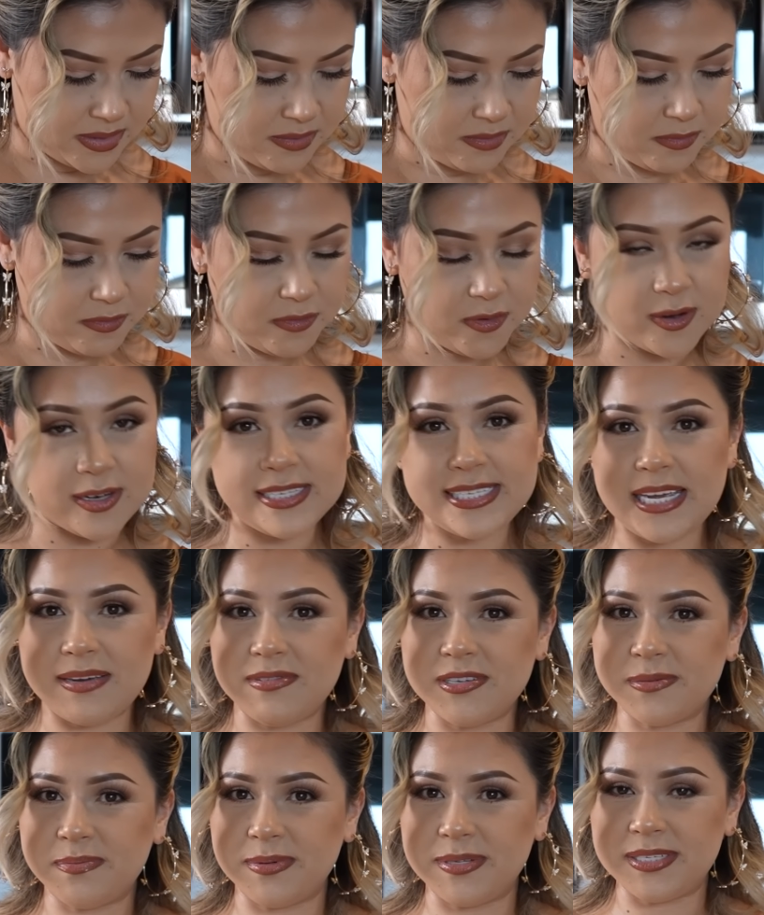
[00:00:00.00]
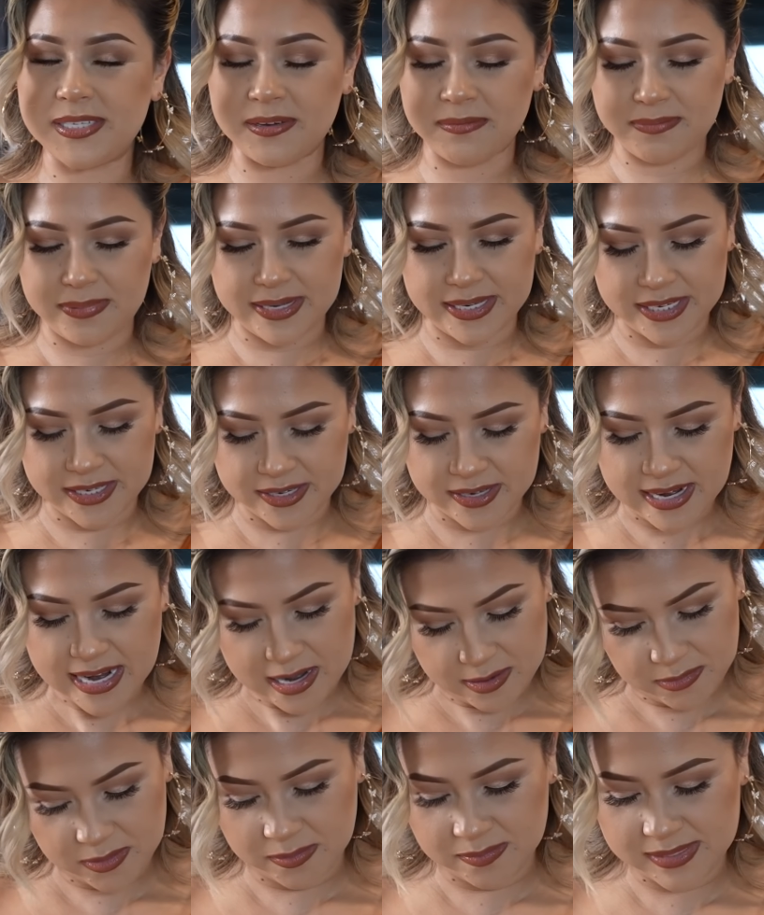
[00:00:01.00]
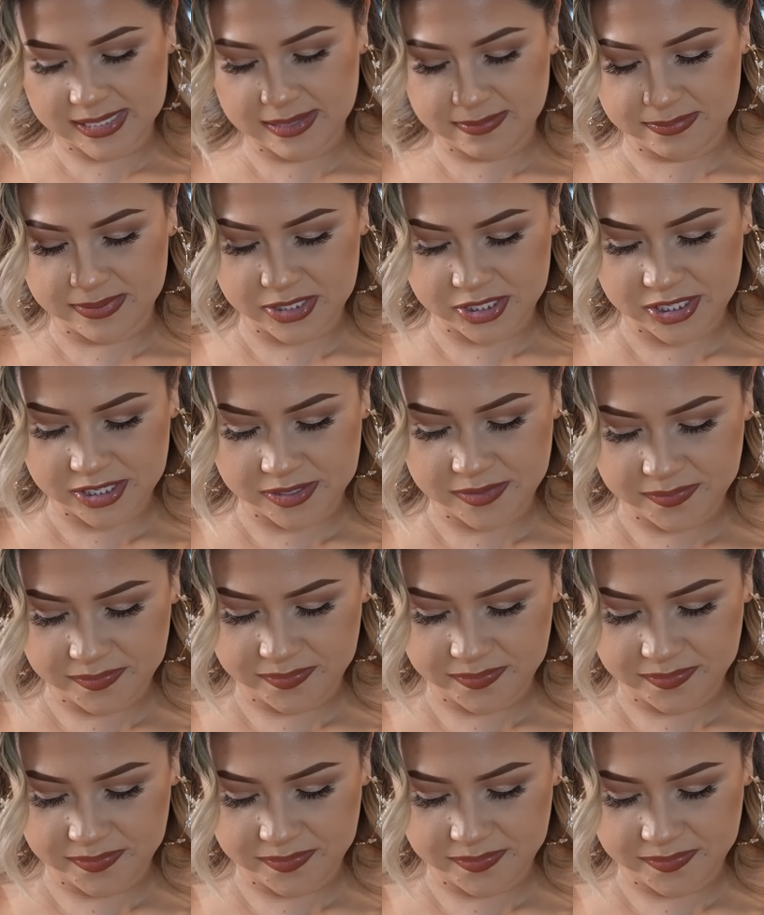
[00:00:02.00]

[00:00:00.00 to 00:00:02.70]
4 tablespoons of butter at room temperature,